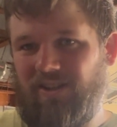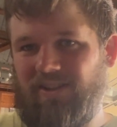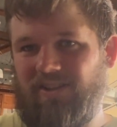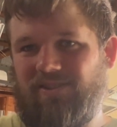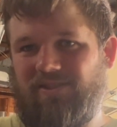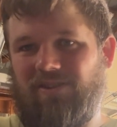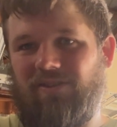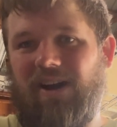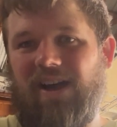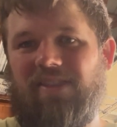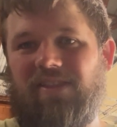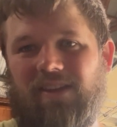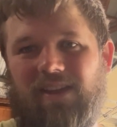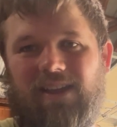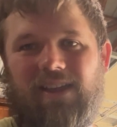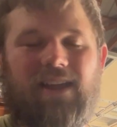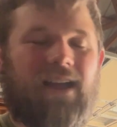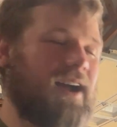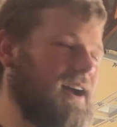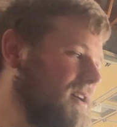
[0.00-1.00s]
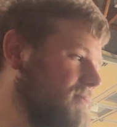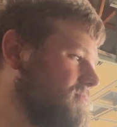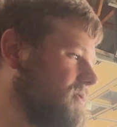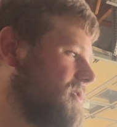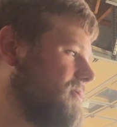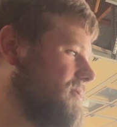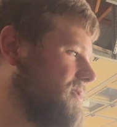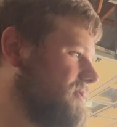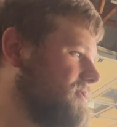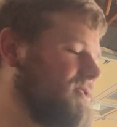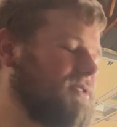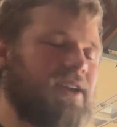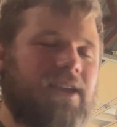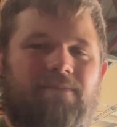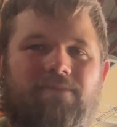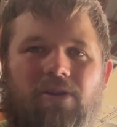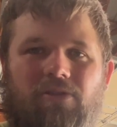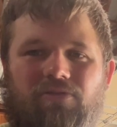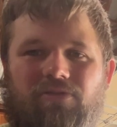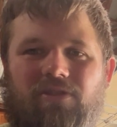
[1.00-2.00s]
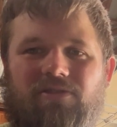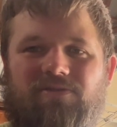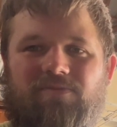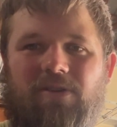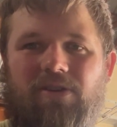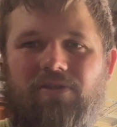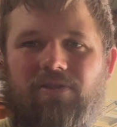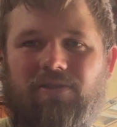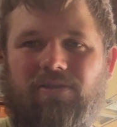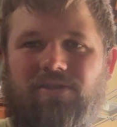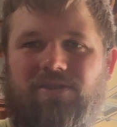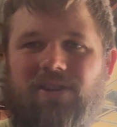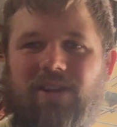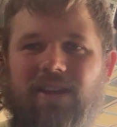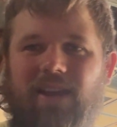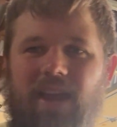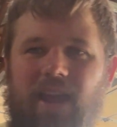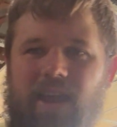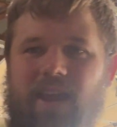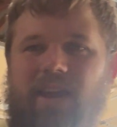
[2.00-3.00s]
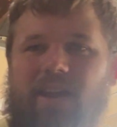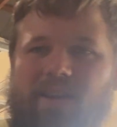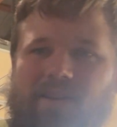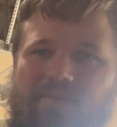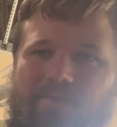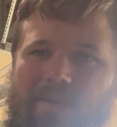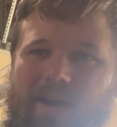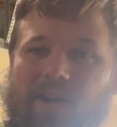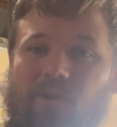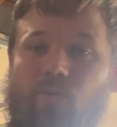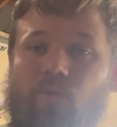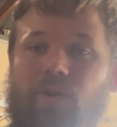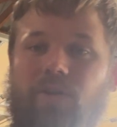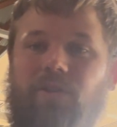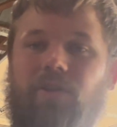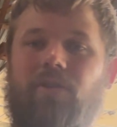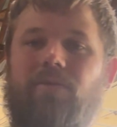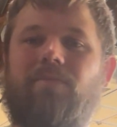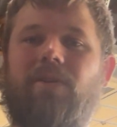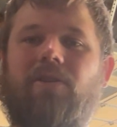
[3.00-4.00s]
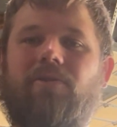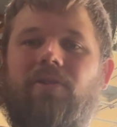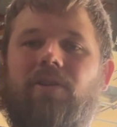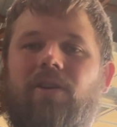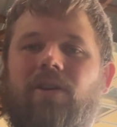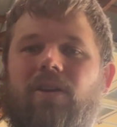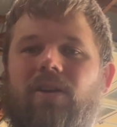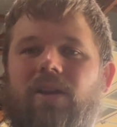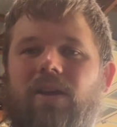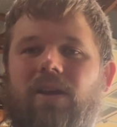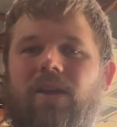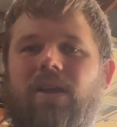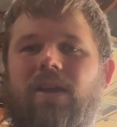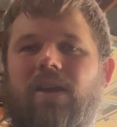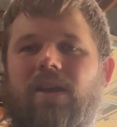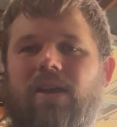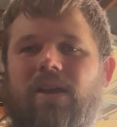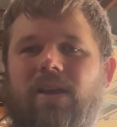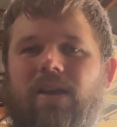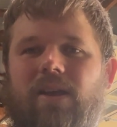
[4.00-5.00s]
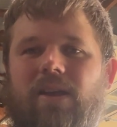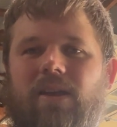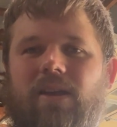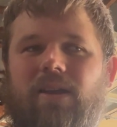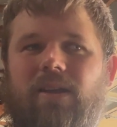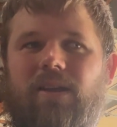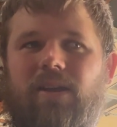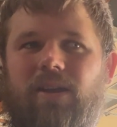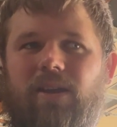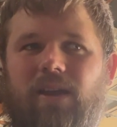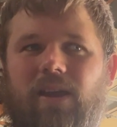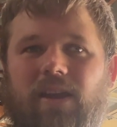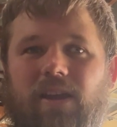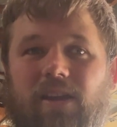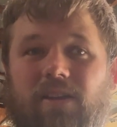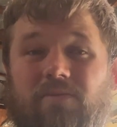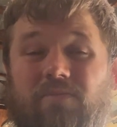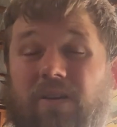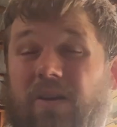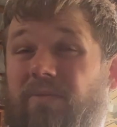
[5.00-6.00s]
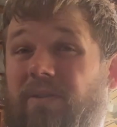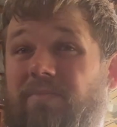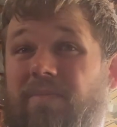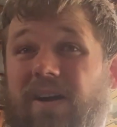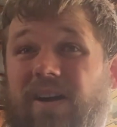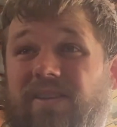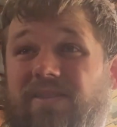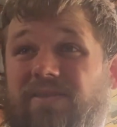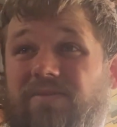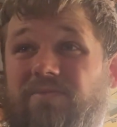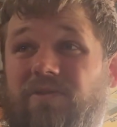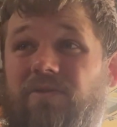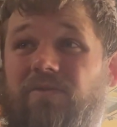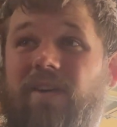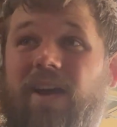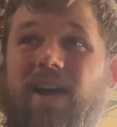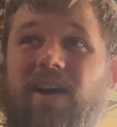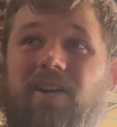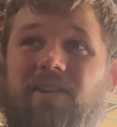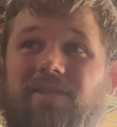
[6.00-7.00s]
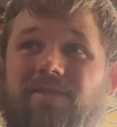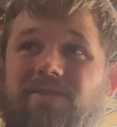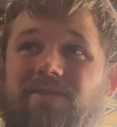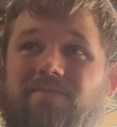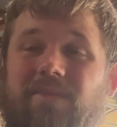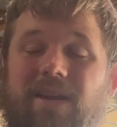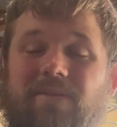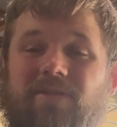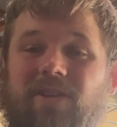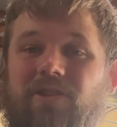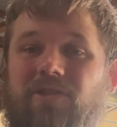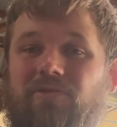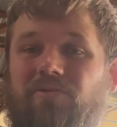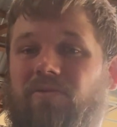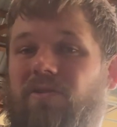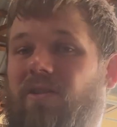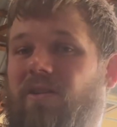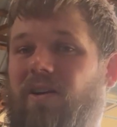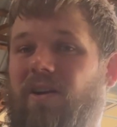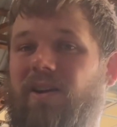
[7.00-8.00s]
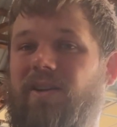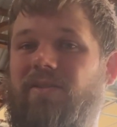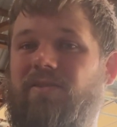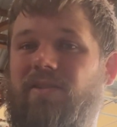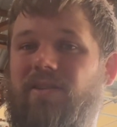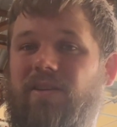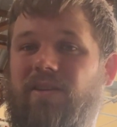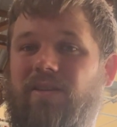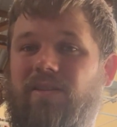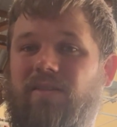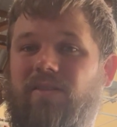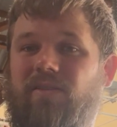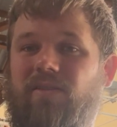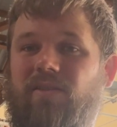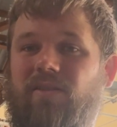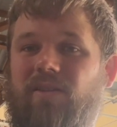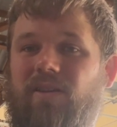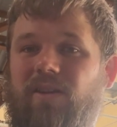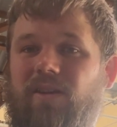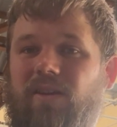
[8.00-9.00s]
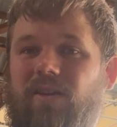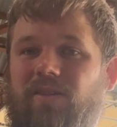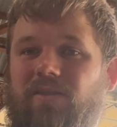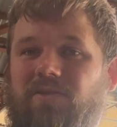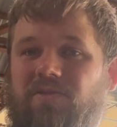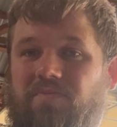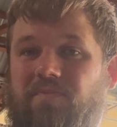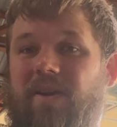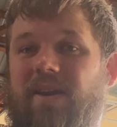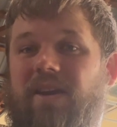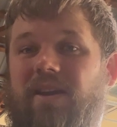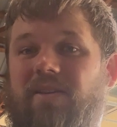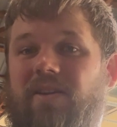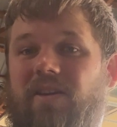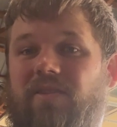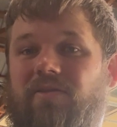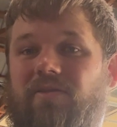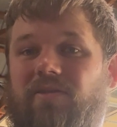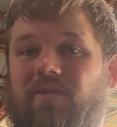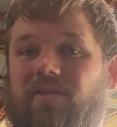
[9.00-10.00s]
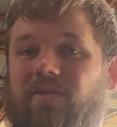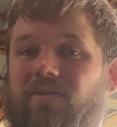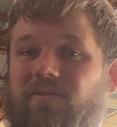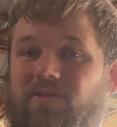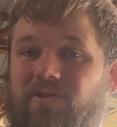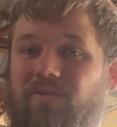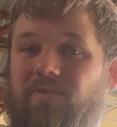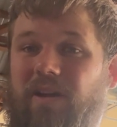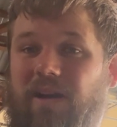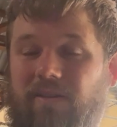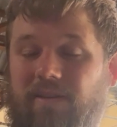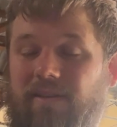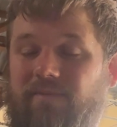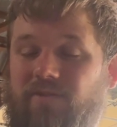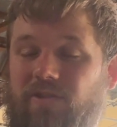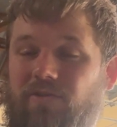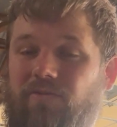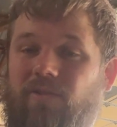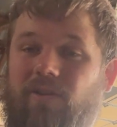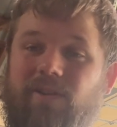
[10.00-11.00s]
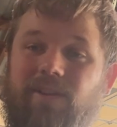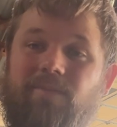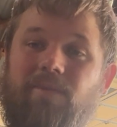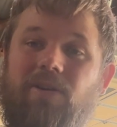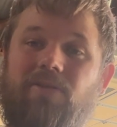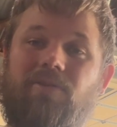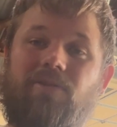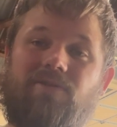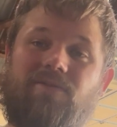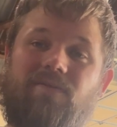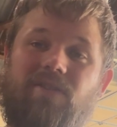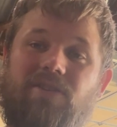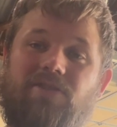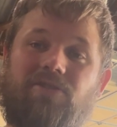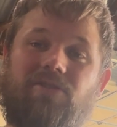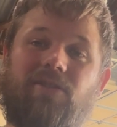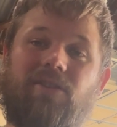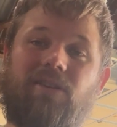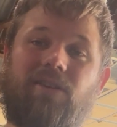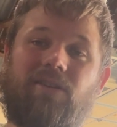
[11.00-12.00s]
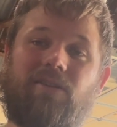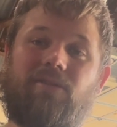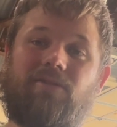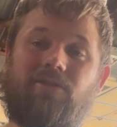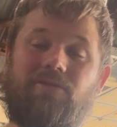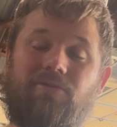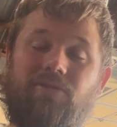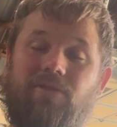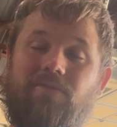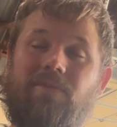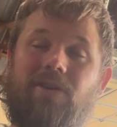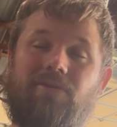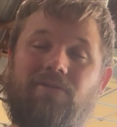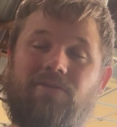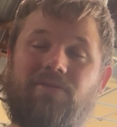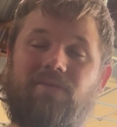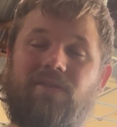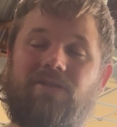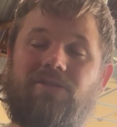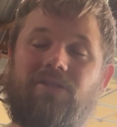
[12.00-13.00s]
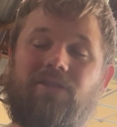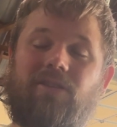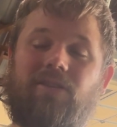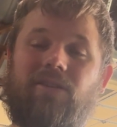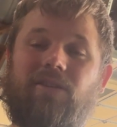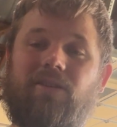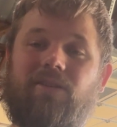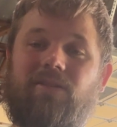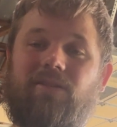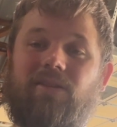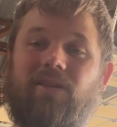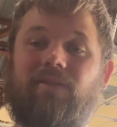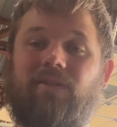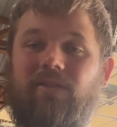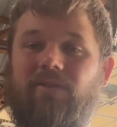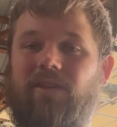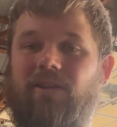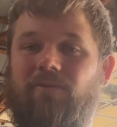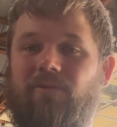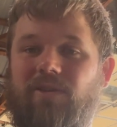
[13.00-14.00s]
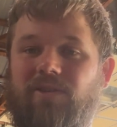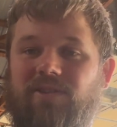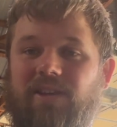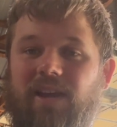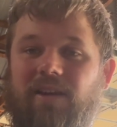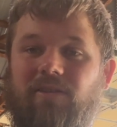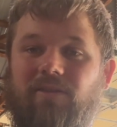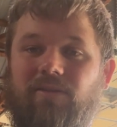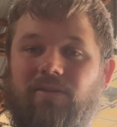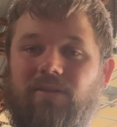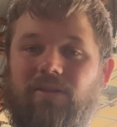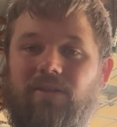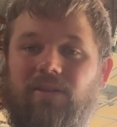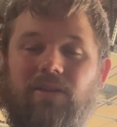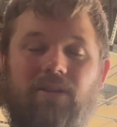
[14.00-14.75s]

So I think I'm going to take both those motors and make one good motor and probably buy some new valves and maybe a new rod to make another. So I'll have two running motors eventually, two good motors eventually, if everything works out.